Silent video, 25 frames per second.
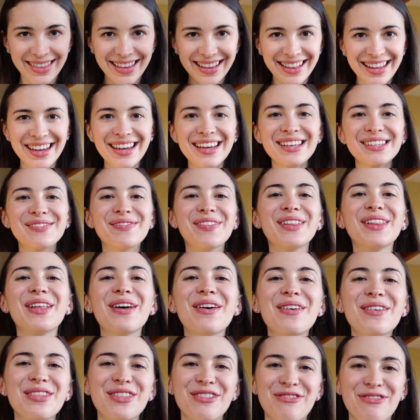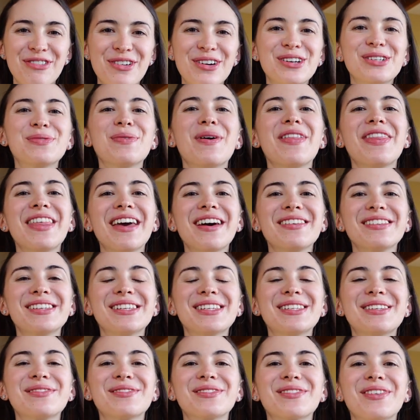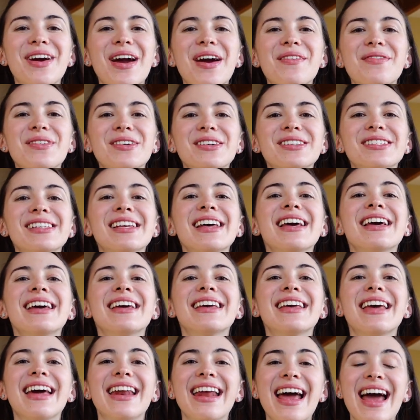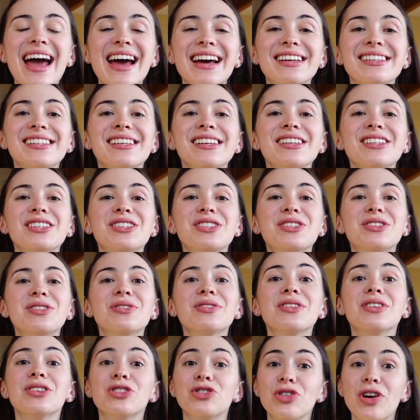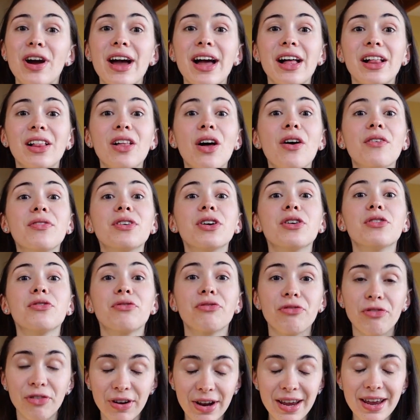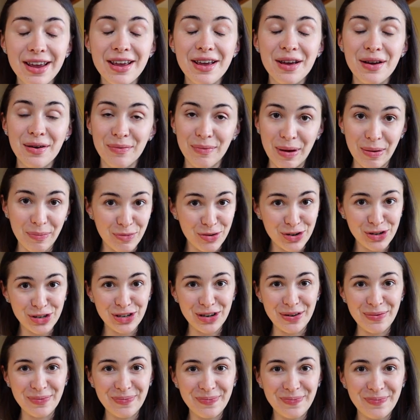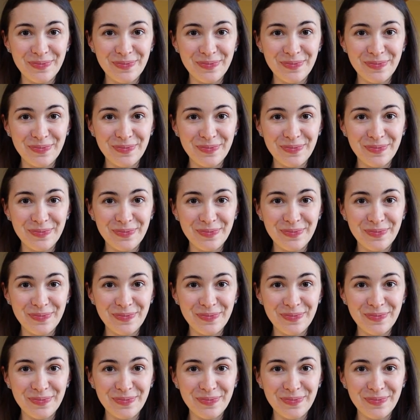The link is below. The first 1,000 subscribers get access to the trial of their free membership.